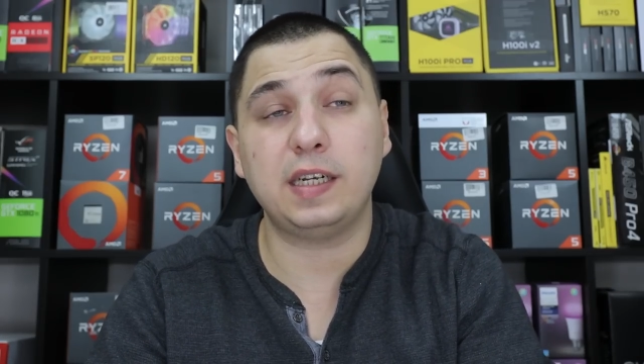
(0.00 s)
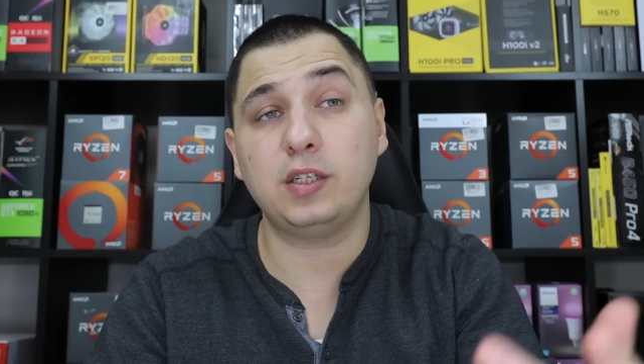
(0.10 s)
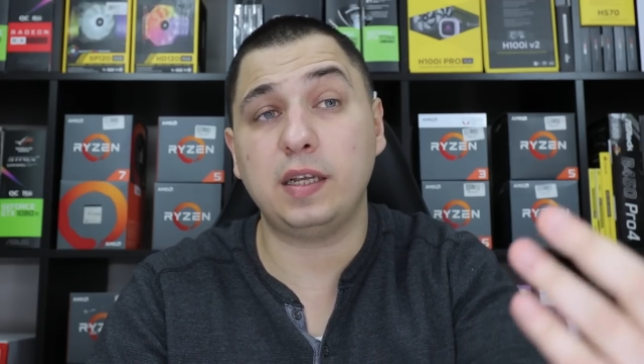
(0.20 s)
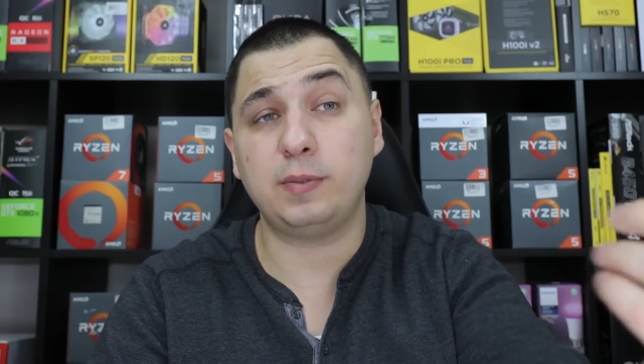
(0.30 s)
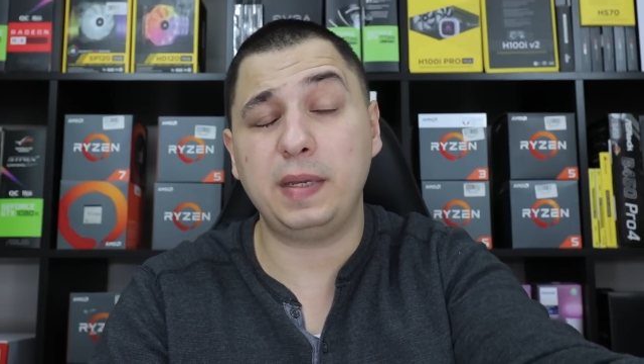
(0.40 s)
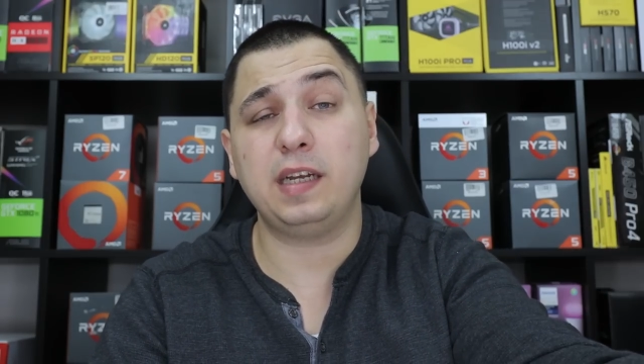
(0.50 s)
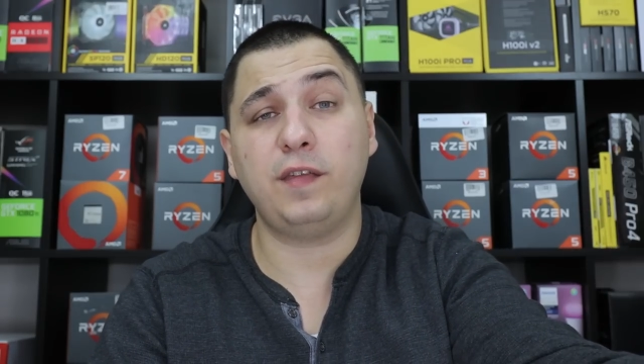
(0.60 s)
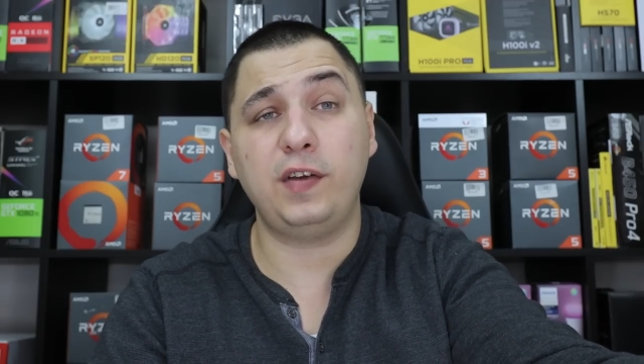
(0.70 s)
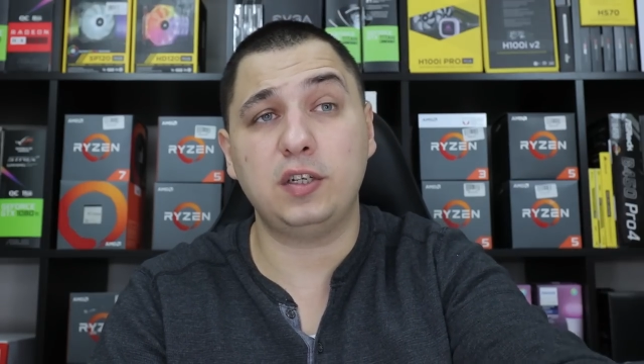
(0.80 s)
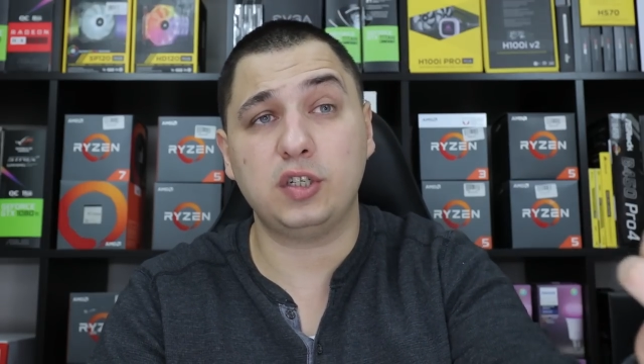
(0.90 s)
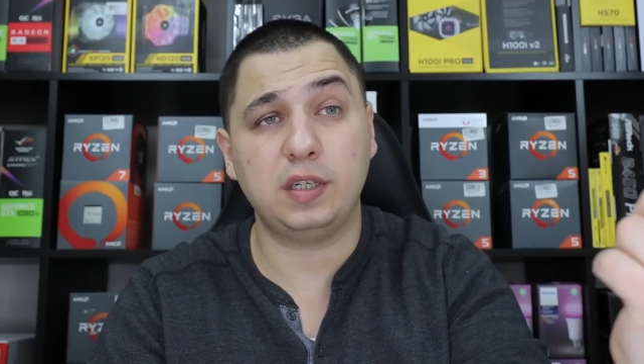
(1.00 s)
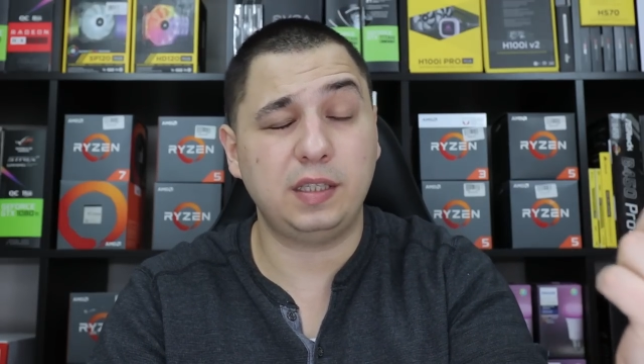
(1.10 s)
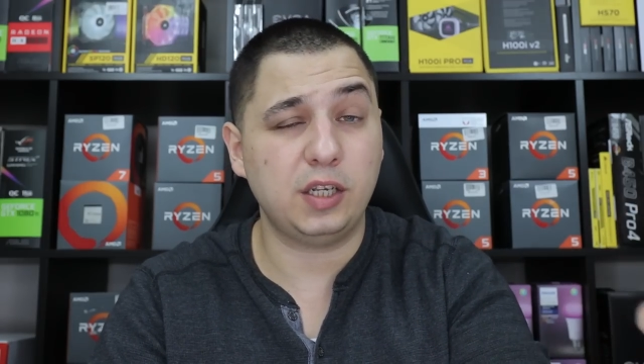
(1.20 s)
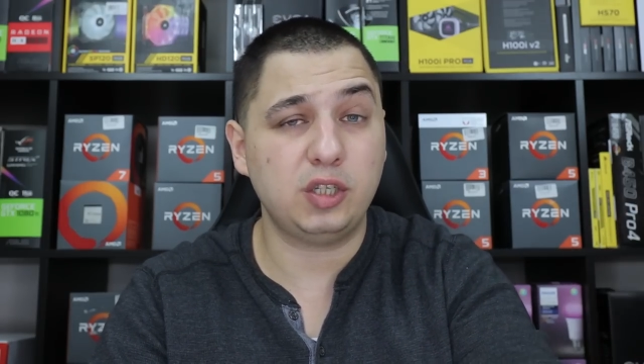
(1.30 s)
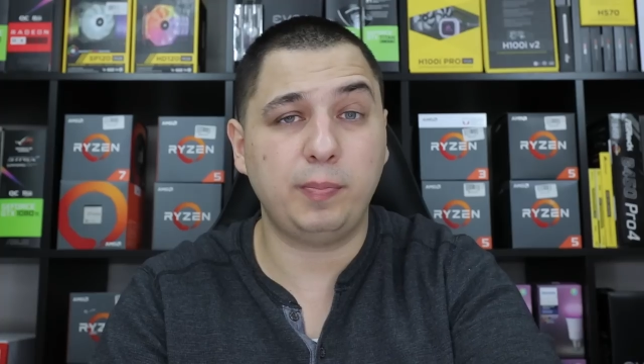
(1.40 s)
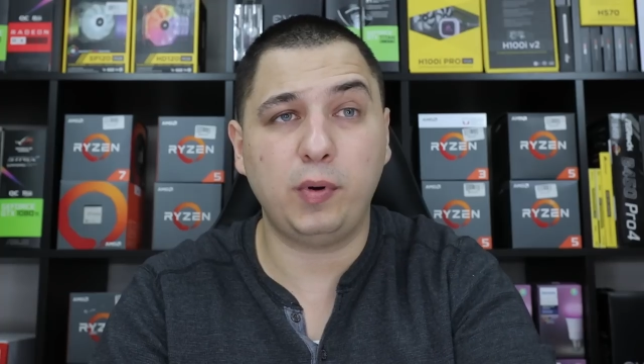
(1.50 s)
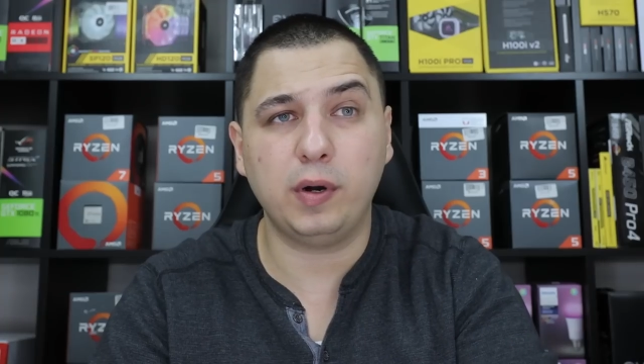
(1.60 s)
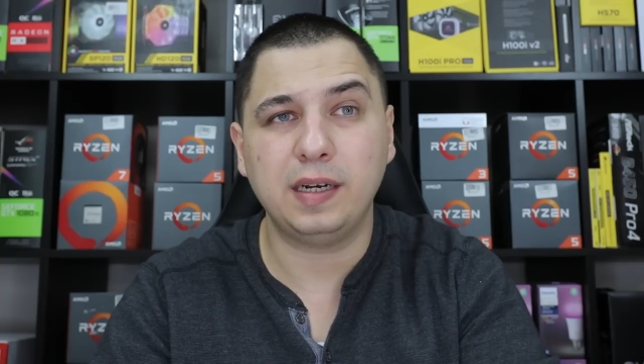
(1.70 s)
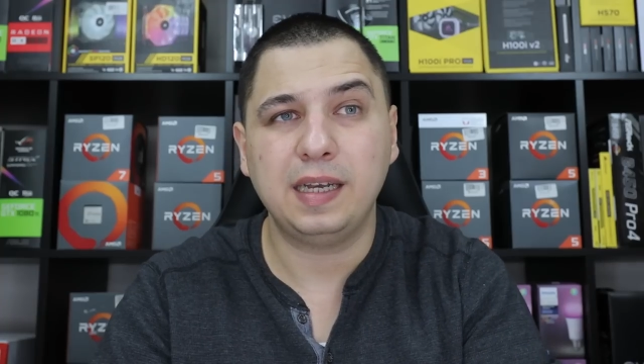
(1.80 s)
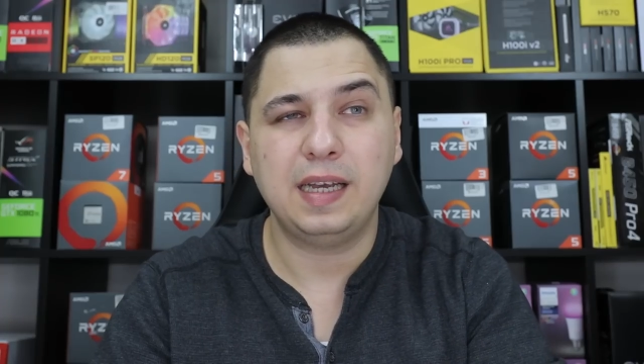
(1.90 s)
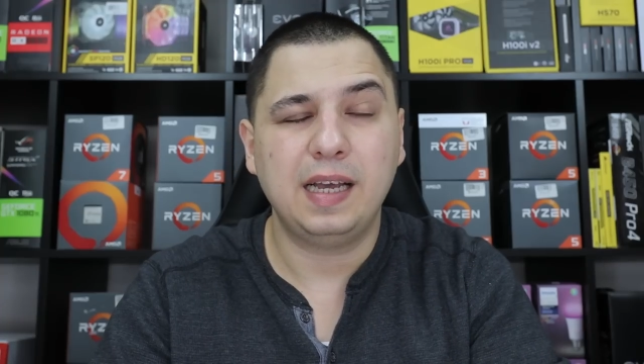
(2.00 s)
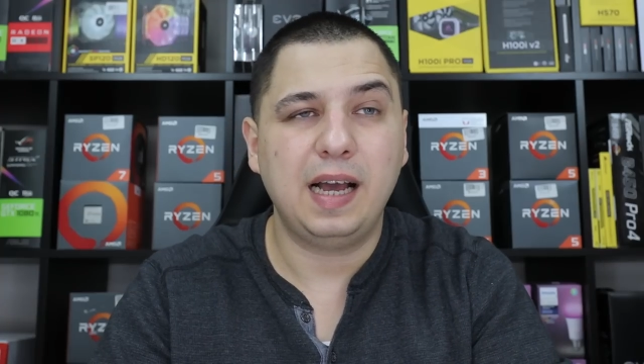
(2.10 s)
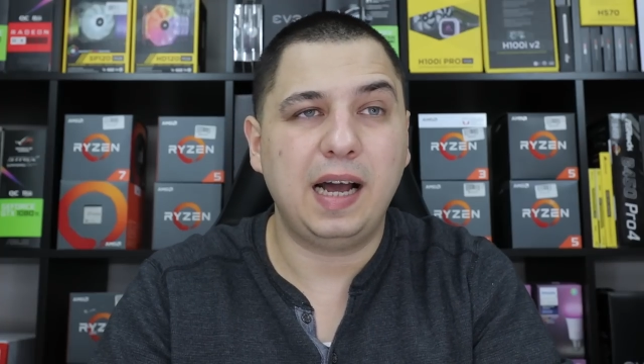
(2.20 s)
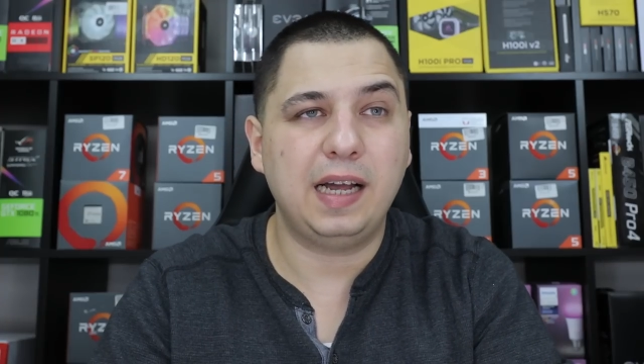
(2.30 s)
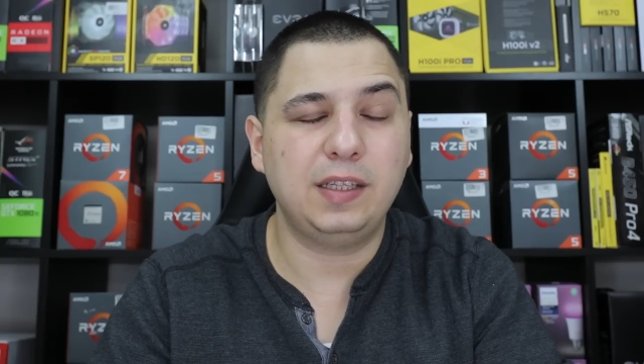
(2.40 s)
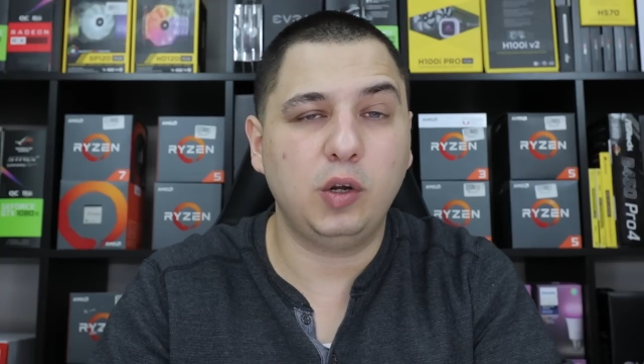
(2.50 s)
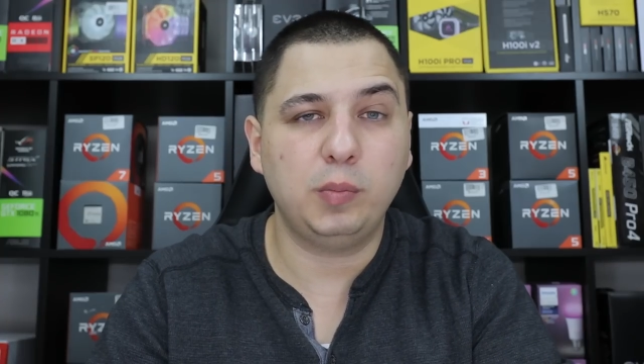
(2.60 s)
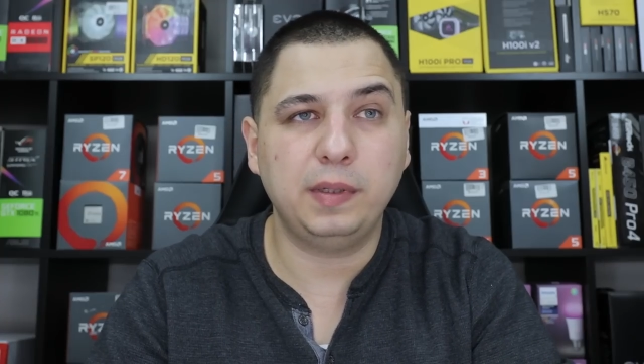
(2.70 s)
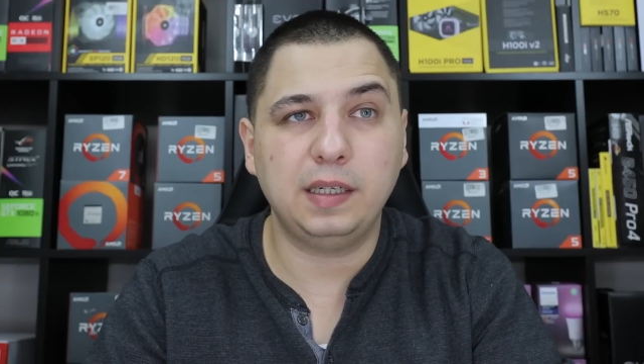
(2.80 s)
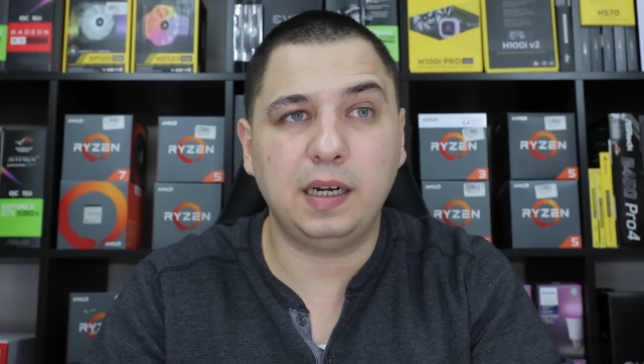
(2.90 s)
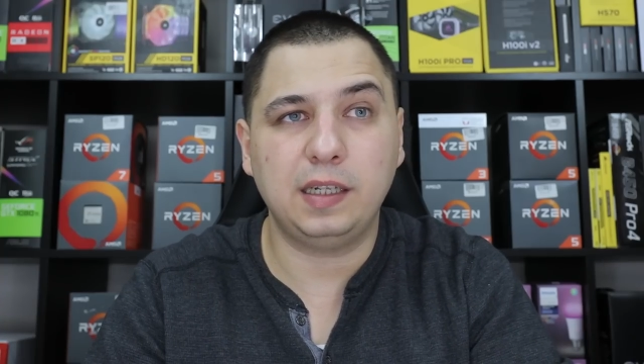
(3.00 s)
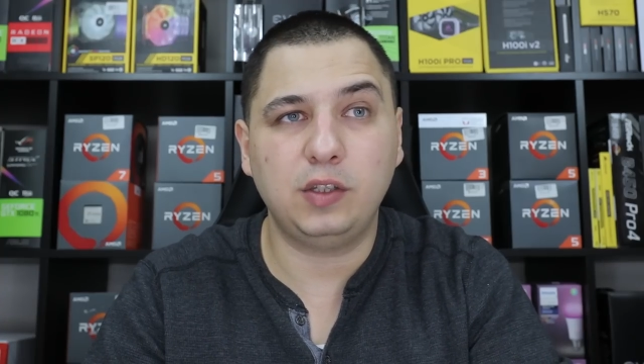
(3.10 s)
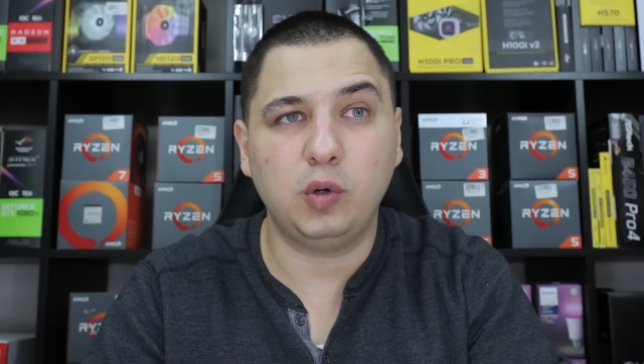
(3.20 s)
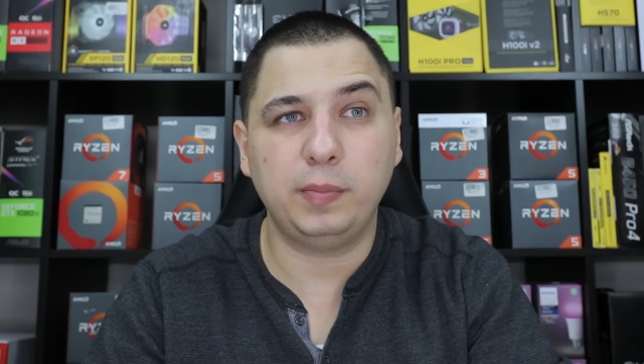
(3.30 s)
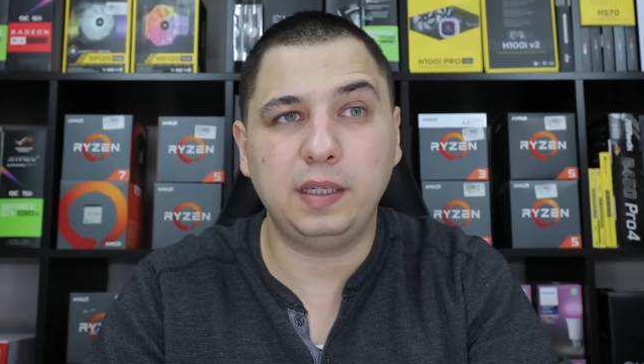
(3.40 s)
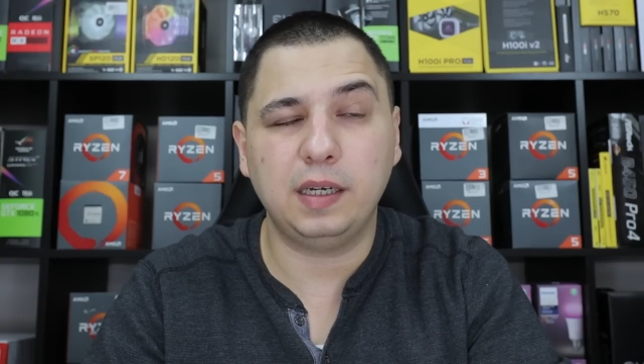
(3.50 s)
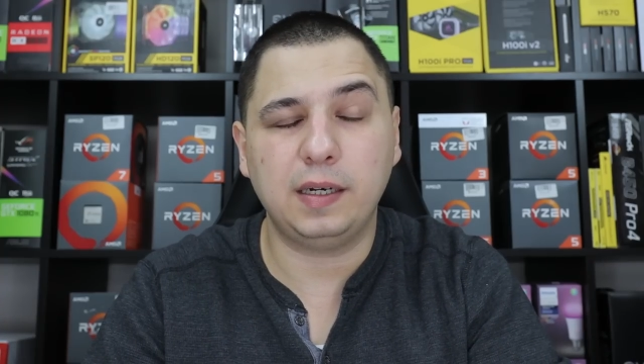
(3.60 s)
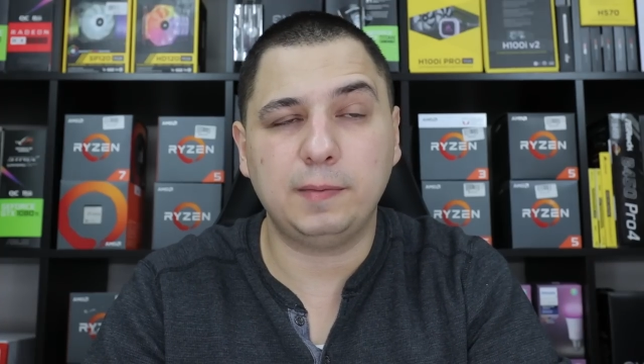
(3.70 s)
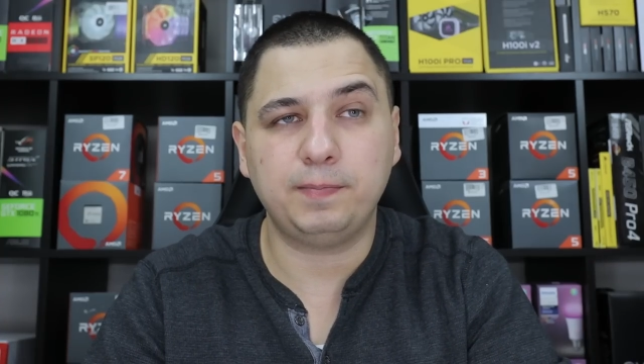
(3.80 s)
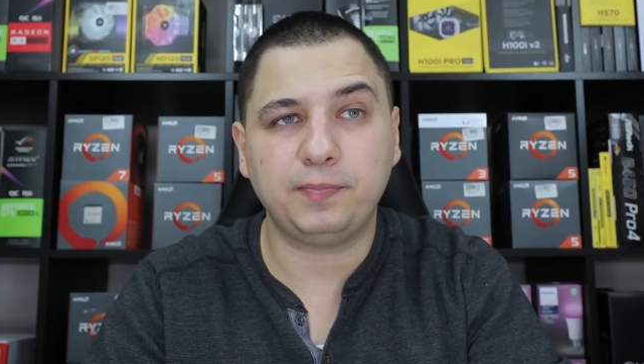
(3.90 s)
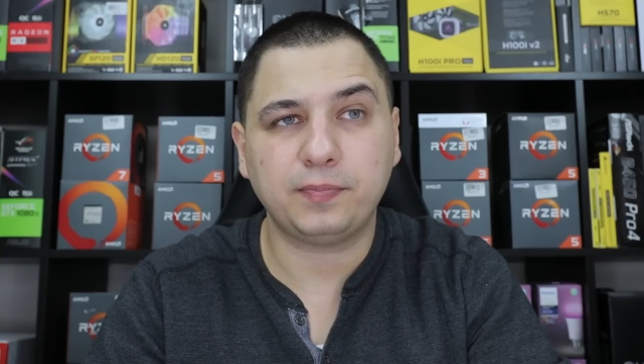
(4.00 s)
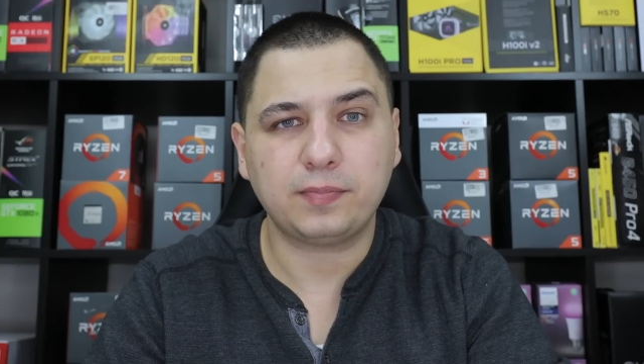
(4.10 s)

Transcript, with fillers: And uh, speaking of features, it does support uh, Dolby, uh, Dolby, um,